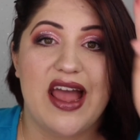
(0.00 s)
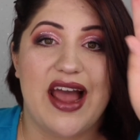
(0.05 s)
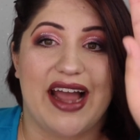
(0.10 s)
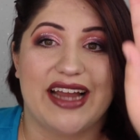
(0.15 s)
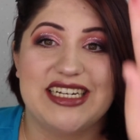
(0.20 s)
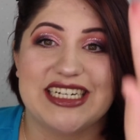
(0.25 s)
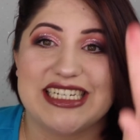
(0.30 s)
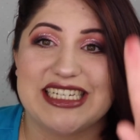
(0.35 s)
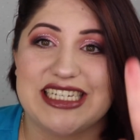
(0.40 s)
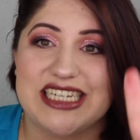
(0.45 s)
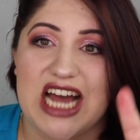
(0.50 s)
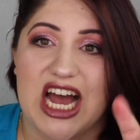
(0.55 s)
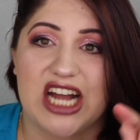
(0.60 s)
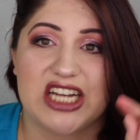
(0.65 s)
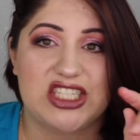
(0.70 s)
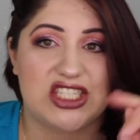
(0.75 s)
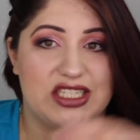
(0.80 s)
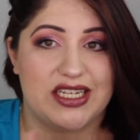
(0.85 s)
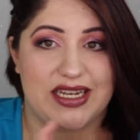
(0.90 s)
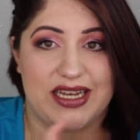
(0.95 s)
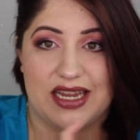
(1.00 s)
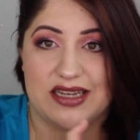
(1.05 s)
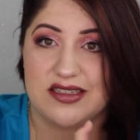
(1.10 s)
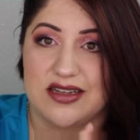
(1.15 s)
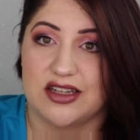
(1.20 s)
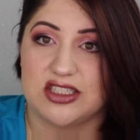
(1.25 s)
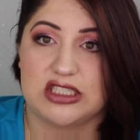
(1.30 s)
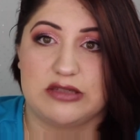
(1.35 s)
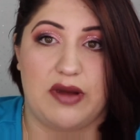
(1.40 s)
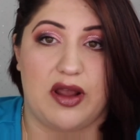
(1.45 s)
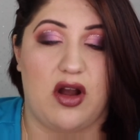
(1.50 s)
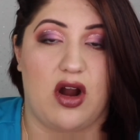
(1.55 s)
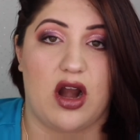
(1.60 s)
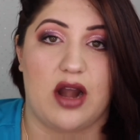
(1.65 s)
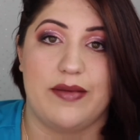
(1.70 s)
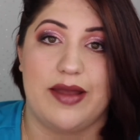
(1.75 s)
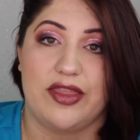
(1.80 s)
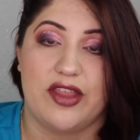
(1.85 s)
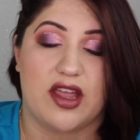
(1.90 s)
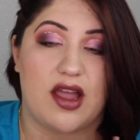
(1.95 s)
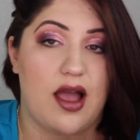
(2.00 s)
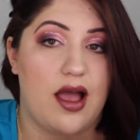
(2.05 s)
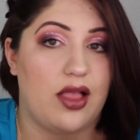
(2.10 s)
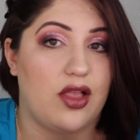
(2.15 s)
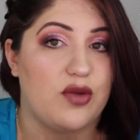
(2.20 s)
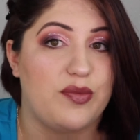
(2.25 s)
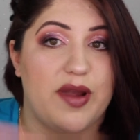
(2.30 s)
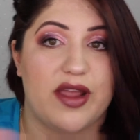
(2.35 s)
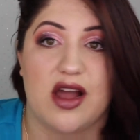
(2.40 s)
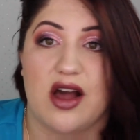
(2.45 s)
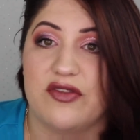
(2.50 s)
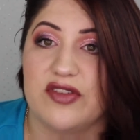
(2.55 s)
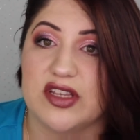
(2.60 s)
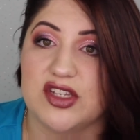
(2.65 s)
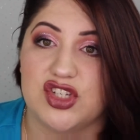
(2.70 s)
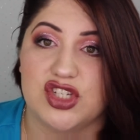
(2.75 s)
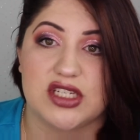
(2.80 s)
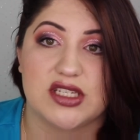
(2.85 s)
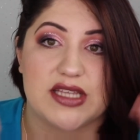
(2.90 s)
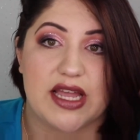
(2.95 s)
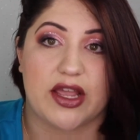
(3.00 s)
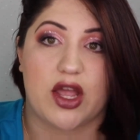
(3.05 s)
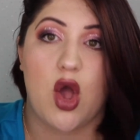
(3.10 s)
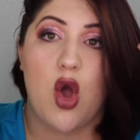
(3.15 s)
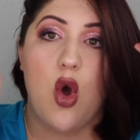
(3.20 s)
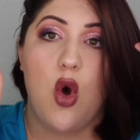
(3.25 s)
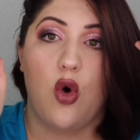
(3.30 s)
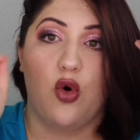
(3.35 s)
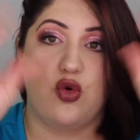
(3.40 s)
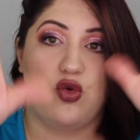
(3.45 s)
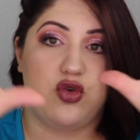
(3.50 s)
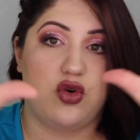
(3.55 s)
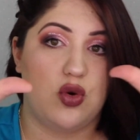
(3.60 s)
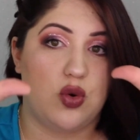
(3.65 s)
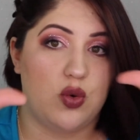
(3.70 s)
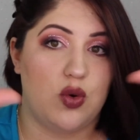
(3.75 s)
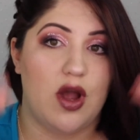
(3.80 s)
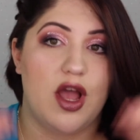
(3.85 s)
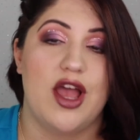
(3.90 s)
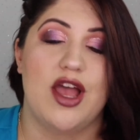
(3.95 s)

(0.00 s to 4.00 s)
I just touched it and touched my arm, and the color payoff is just like, whew.